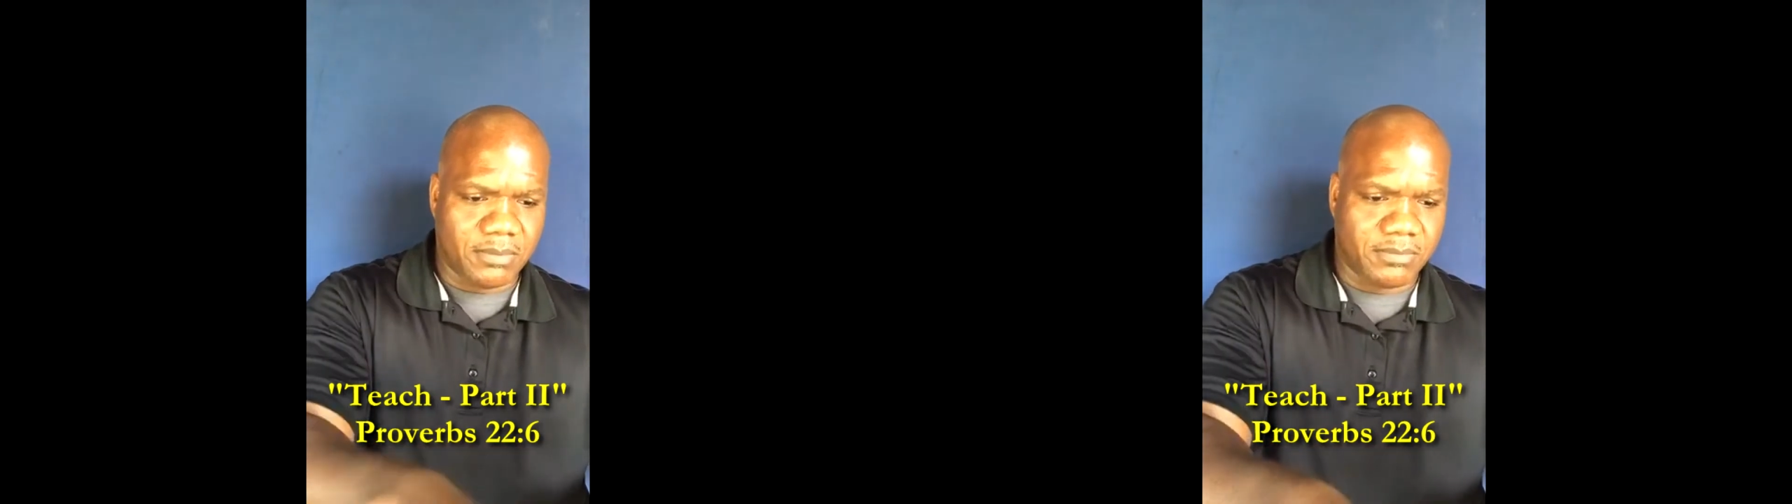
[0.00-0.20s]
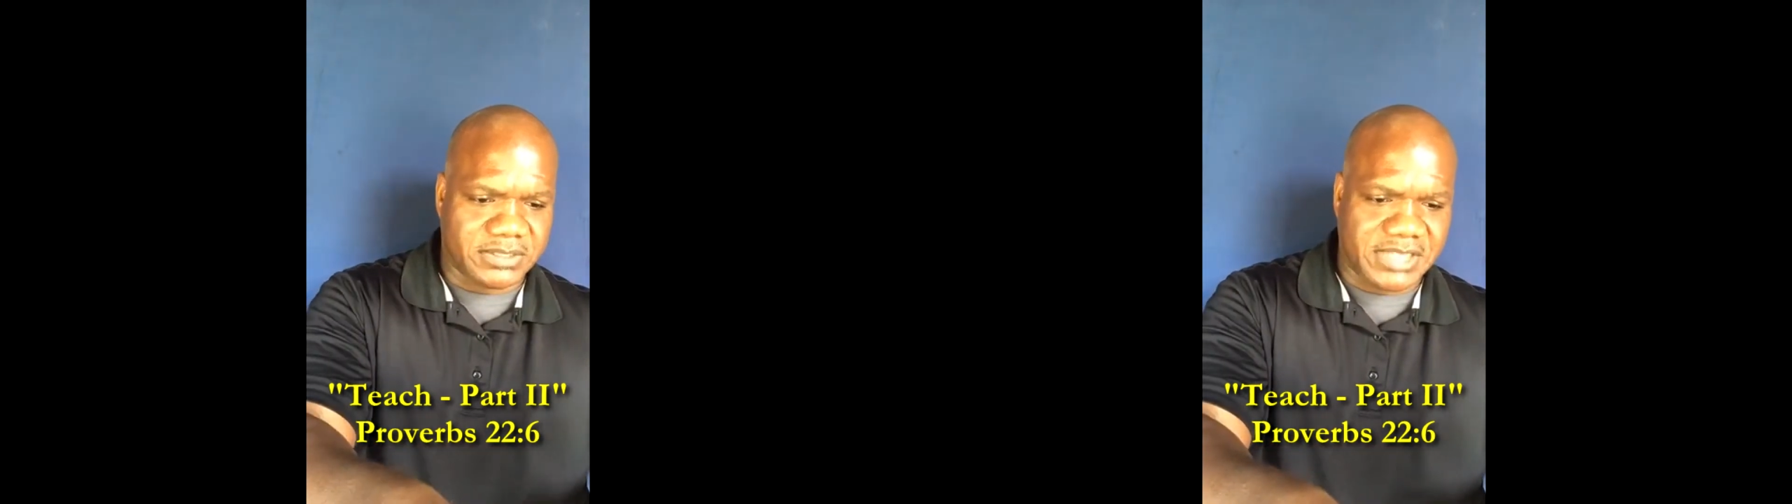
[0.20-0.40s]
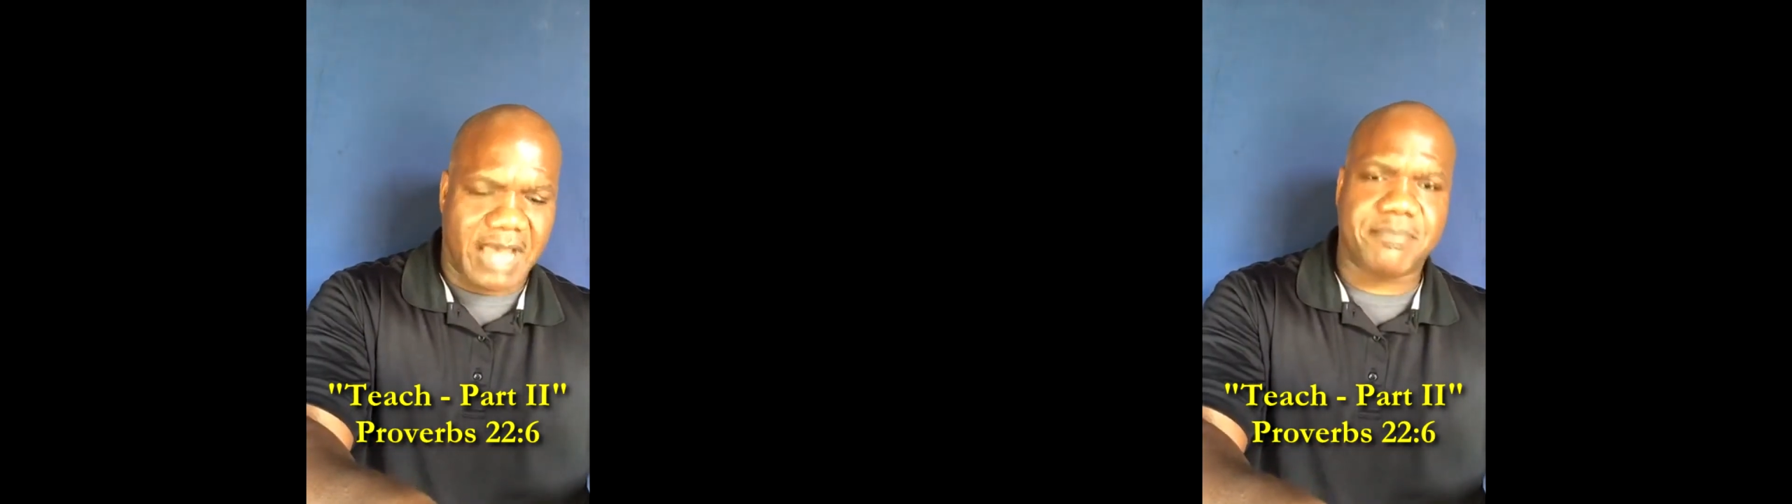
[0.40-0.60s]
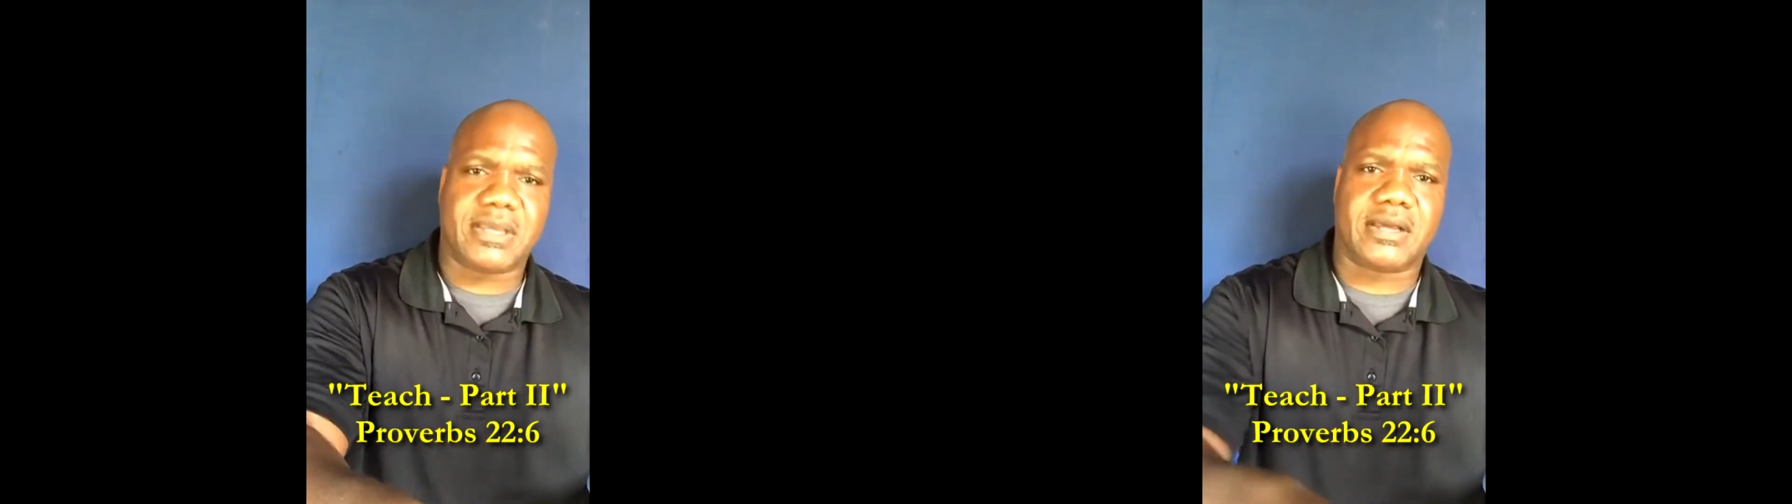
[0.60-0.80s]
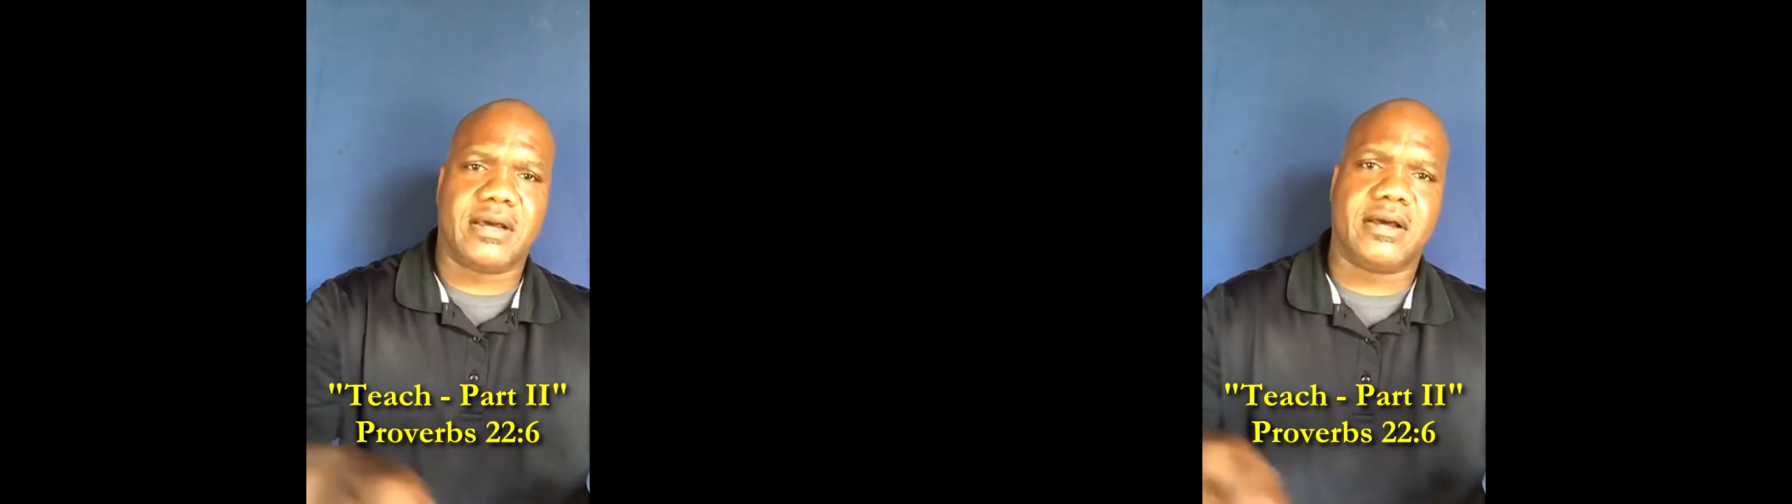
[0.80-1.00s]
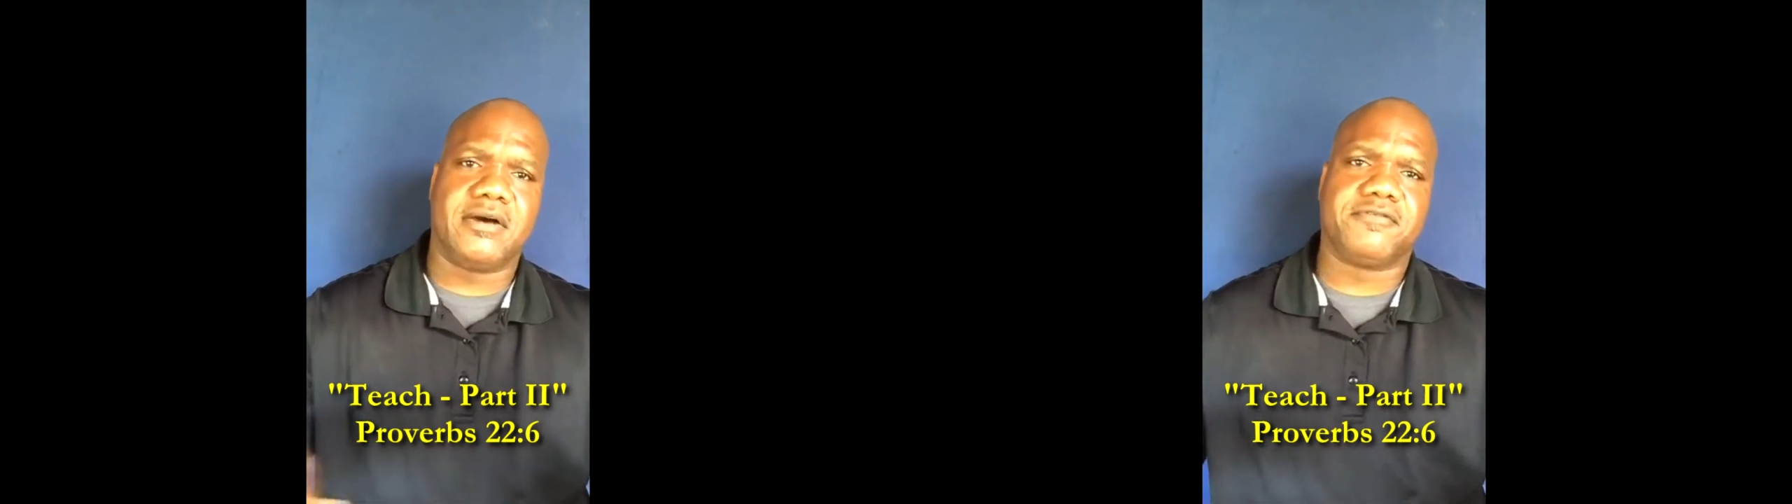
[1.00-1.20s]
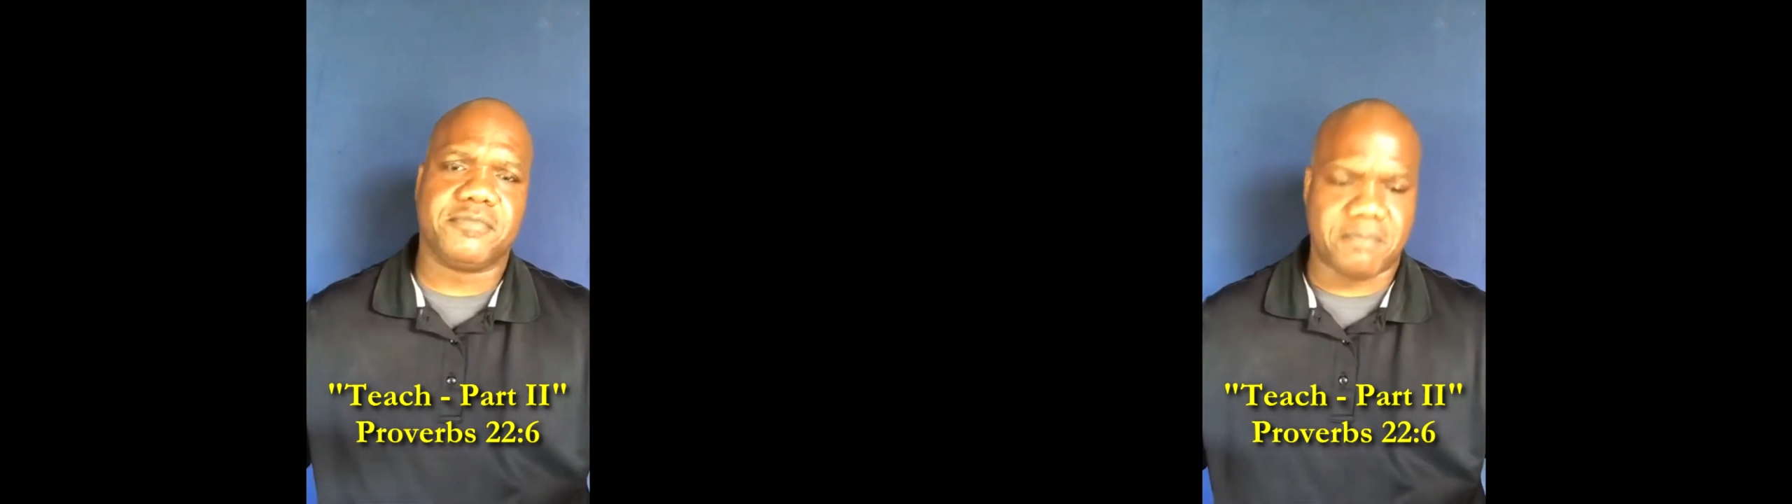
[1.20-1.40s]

the topic of